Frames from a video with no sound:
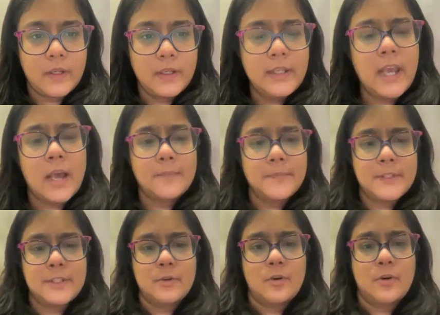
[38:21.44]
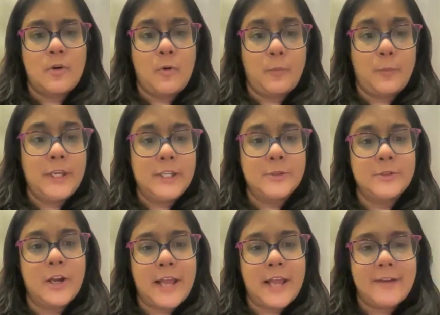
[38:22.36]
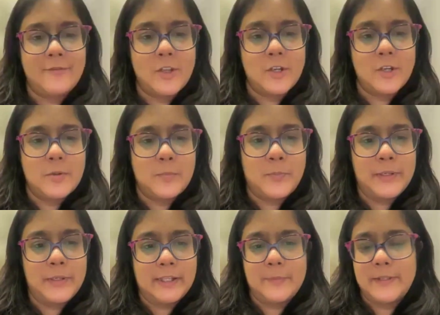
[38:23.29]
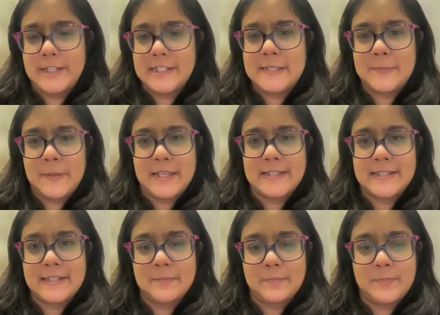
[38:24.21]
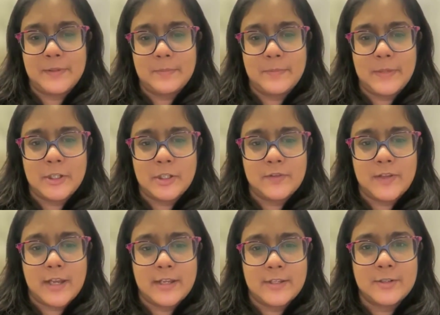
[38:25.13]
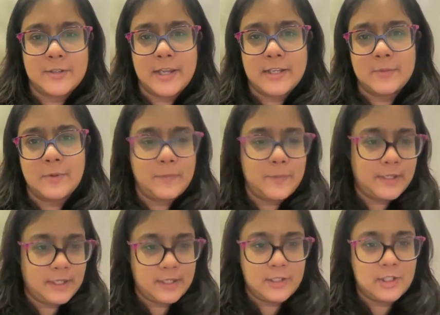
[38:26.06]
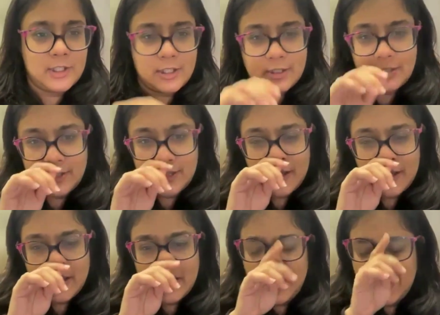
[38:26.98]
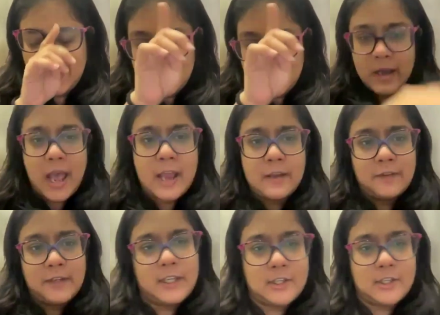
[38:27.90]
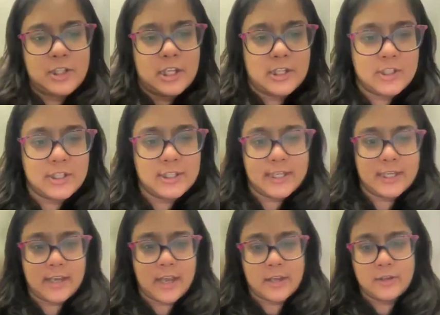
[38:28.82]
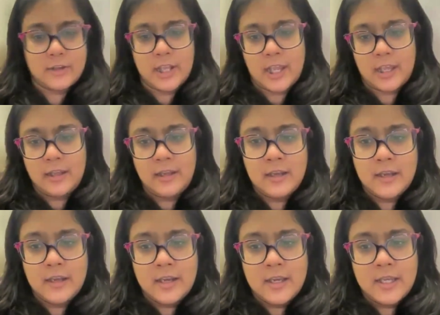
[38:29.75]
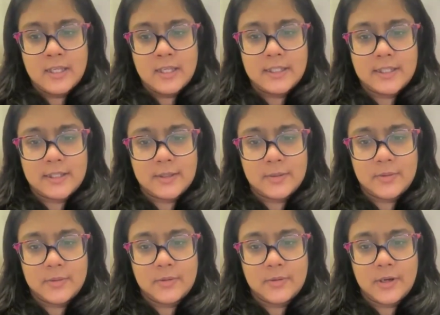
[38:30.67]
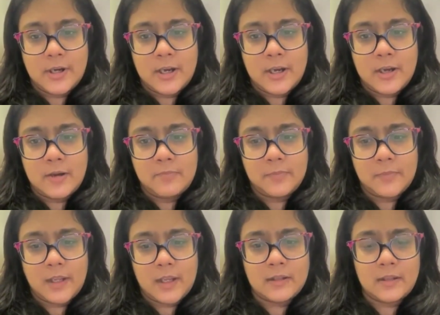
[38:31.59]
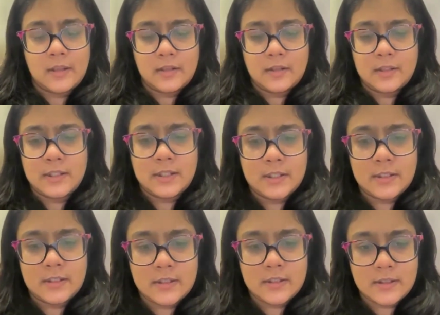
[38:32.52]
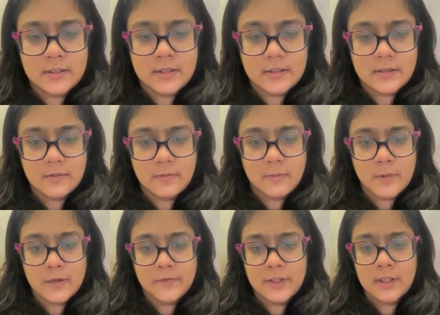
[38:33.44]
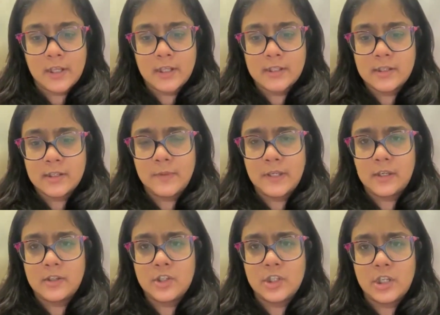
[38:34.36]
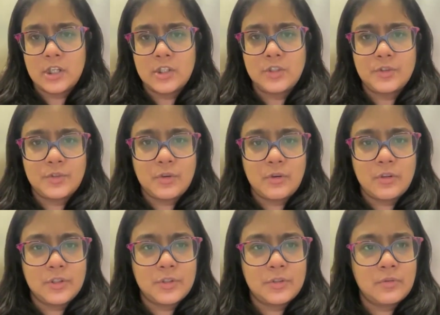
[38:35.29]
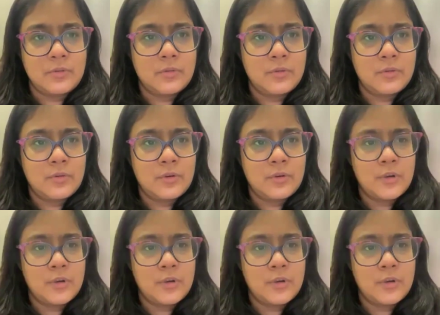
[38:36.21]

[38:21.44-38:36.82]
yeah, so we do not have the Bilibili space and b bunch of that. So that is what we need to change. Uh, and we need to change this entire thing. So um, I think this, one of the things that we need to change is also